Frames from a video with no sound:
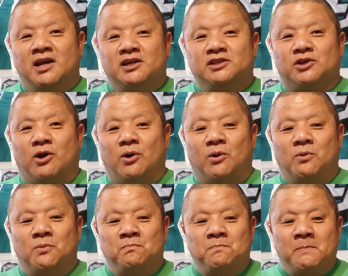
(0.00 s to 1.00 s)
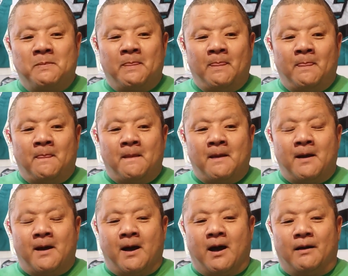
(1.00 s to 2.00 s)
So
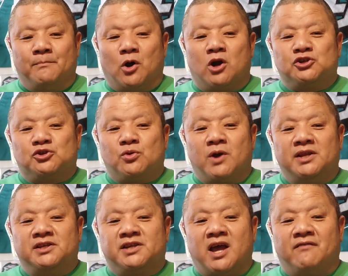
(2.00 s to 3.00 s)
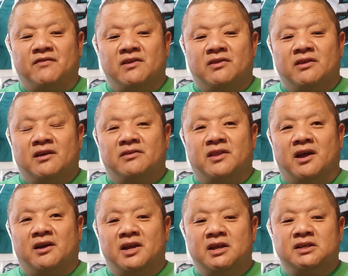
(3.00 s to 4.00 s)
on March 27th, there